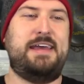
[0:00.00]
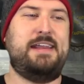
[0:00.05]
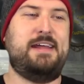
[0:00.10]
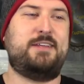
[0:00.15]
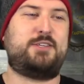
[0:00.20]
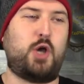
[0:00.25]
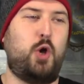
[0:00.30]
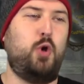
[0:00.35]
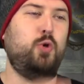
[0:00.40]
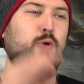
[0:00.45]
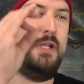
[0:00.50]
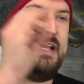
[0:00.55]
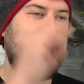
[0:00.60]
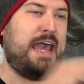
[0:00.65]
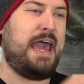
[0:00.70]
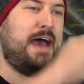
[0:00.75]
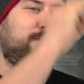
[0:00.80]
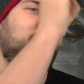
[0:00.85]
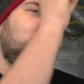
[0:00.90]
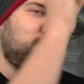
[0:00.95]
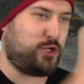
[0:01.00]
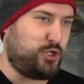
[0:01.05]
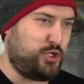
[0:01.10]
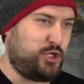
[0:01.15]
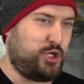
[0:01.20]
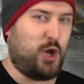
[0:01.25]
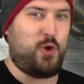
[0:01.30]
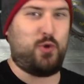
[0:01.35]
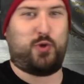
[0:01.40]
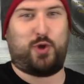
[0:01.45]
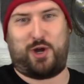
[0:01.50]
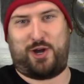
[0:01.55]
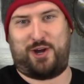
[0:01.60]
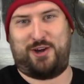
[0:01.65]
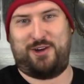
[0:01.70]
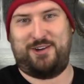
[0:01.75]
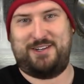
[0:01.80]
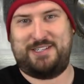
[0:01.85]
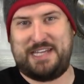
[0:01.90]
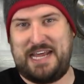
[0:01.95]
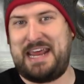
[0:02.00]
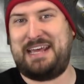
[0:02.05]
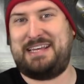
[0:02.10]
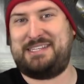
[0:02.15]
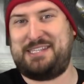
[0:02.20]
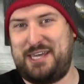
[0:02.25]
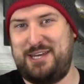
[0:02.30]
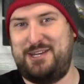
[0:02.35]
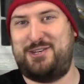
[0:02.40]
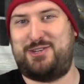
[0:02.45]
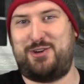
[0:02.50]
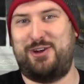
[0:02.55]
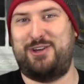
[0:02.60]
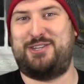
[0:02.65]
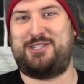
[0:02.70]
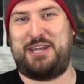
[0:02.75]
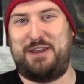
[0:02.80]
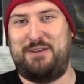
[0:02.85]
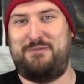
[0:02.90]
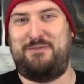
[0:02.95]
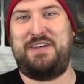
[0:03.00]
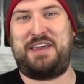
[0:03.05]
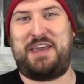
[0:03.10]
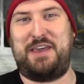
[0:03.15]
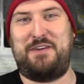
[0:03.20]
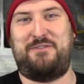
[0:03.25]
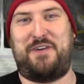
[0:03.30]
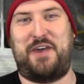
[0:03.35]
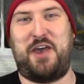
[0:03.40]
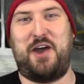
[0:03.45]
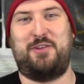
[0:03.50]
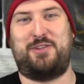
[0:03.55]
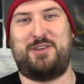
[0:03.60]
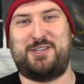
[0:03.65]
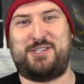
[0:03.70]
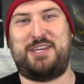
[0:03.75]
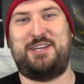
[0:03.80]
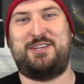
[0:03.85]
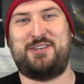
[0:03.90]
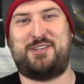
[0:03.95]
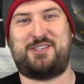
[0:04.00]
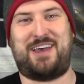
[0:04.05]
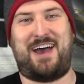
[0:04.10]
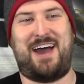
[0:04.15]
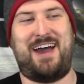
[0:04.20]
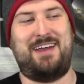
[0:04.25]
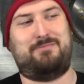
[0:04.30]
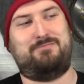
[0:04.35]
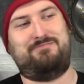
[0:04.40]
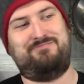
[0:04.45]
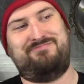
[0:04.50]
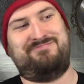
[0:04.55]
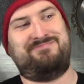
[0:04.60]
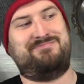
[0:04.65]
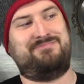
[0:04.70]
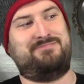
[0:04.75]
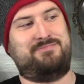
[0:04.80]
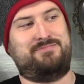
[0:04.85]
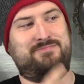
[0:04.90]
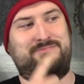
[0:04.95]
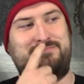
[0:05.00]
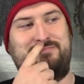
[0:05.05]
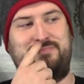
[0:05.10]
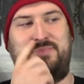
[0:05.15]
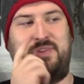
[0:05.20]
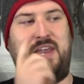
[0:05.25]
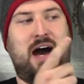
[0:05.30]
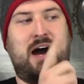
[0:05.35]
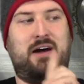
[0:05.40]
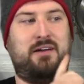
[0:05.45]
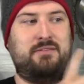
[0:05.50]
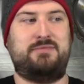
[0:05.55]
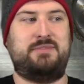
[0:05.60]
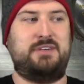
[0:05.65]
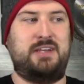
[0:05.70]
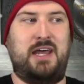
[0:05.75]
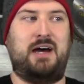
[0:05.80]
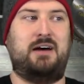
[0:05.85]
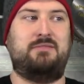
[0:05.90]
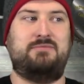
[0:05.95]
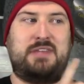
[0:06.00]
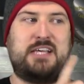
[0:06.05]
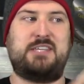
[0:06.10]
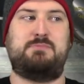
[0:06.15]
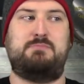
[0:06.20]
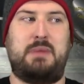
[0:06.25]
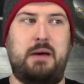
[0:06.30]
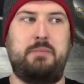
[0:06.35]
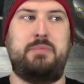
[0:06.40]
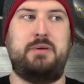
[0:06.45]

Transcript: And it's only after Joker takes interest in Vicky Vale does he decide, no, that's my